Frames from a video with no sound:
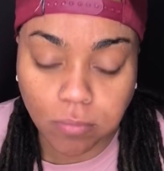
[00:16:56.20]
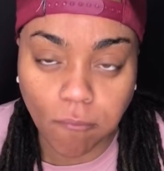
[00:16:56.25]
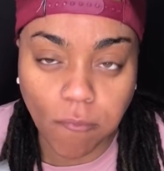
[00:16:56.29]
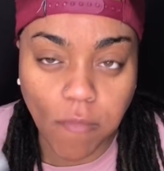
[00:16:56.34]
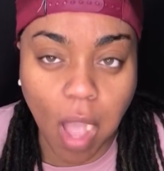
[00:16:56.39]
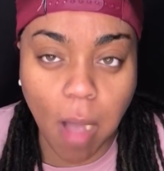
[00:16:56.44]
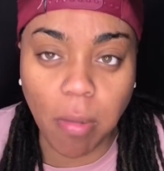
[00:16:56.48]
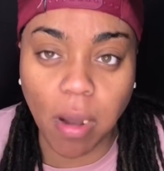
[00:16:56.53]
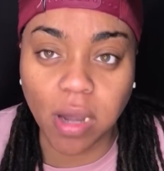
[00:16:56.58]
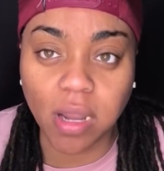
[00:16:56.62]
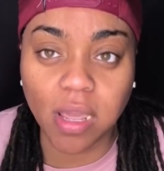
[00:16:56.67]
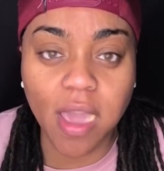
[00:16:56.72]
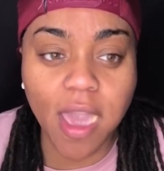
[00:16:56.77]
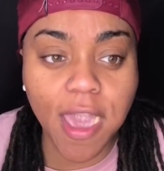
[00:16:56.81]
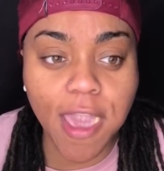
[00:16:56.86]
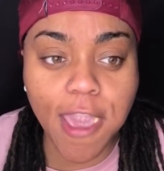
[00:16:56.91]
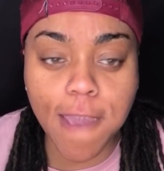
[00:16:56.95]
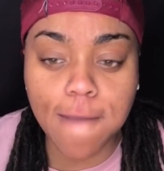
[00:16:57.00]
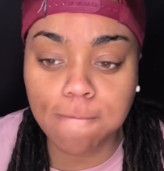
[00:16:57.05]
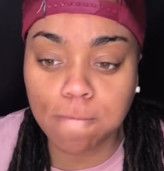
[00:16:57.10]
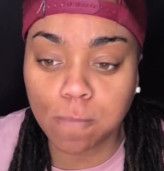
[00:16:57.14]
I bought a
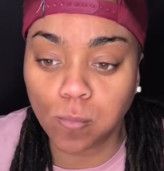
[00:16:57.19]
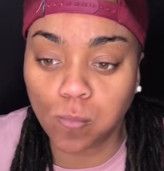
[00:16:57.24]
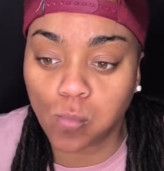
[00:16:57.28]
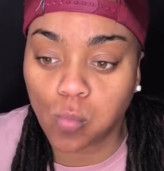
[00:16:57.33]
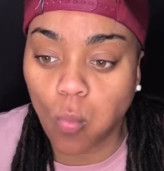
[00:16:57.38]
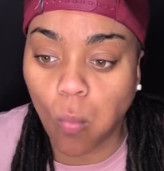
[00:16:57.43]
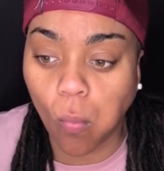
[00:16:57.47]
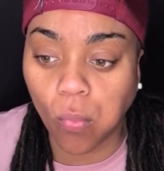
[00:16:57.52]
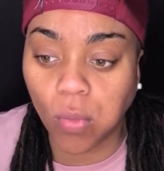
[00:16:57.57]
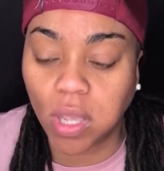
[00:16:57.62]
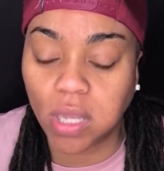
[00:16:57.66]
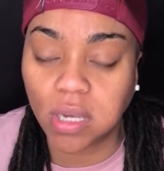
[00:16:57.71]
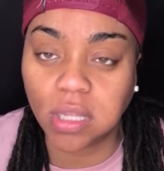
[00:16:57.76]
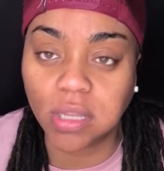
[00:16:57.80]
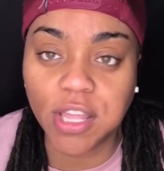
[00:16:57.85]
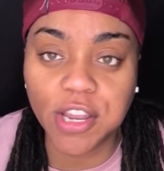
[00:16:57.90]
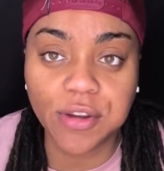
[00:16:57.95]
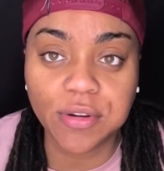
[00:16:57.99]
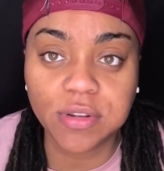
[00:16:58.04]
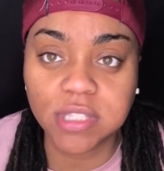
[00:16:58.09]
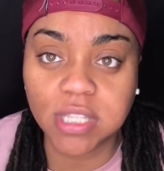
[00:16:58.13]
cake. We're getting the
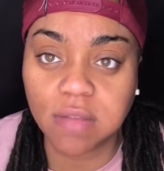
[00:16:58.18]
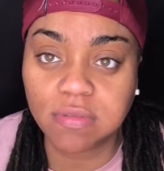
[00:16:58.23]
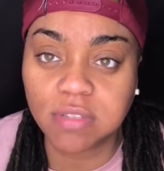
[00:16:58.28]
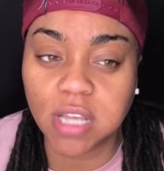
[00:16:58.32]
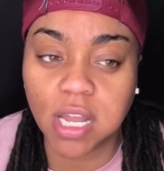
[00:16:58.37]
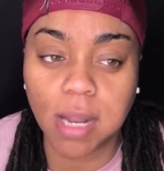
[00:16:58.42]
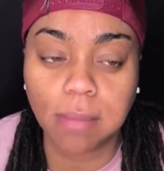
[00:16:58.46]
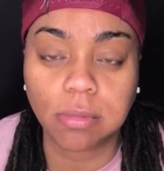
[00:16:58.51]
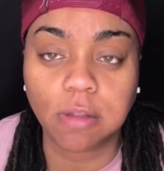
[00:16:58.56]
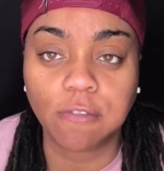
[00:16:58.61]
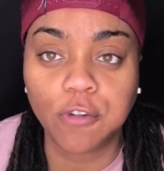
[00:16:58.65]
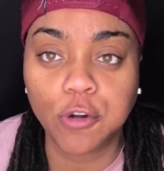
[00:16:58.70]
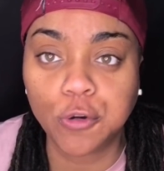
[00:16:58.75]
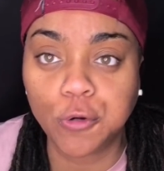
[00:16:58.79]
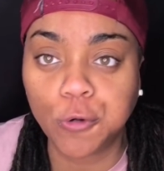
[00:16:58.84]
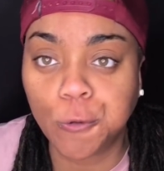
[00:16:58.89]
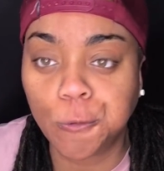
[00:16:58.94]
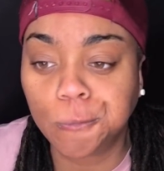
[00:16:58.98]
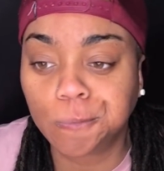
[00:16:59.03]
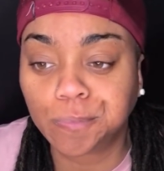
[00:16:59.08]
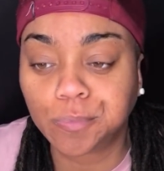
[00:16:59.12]
liquor and stuff set up, the
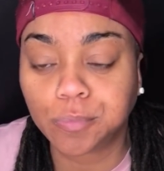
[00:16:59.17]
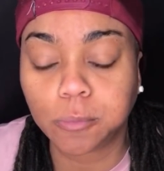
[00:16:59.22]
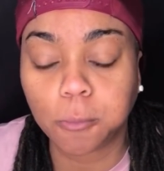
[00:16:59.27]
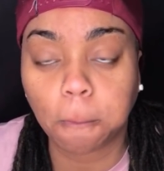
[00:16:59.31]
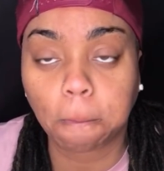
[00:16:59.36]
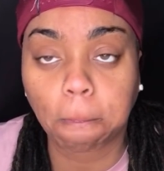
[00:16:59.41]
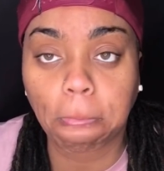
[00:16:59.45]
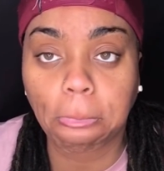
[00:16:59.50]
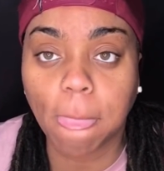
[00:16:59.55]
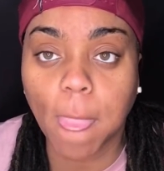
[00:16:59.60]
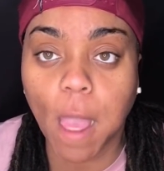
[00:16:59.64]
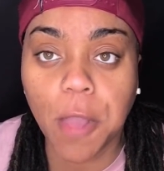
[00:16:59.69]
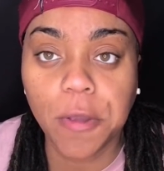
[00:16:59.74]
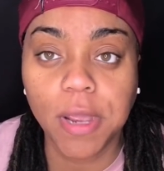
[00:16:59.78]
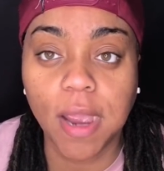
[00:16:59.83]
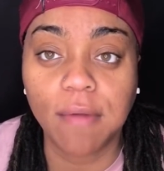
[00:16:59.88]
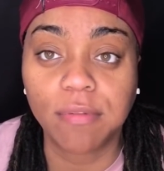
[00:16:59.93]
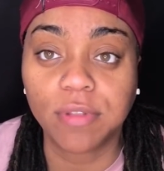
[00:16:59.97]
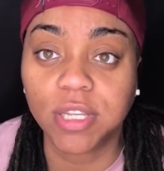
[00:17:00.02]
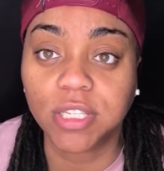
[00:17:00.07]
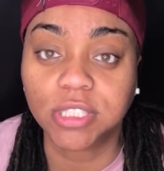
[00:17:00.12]
food.
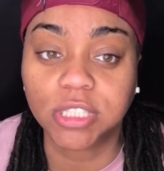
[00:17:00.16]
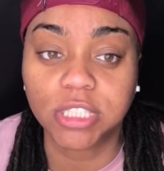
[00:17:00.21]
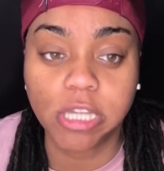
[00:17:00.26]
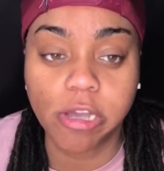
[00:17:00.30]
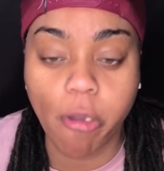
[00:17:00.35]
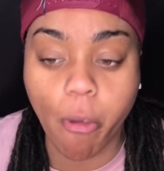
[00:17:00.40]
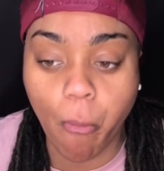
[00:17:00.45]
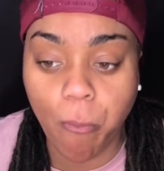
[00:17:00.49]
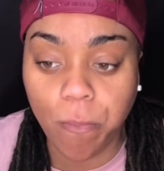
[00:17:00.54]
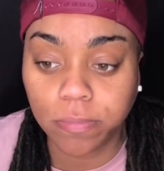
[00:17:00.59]
Everything is good.